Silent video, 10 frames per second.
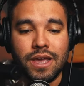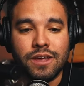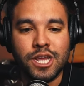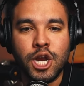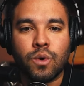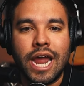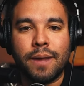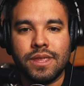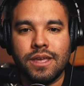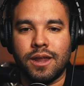because he
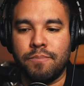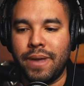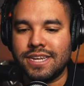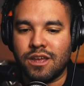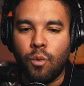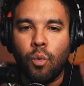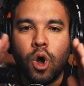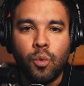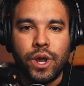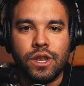grabbed the gun. Based on
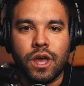what we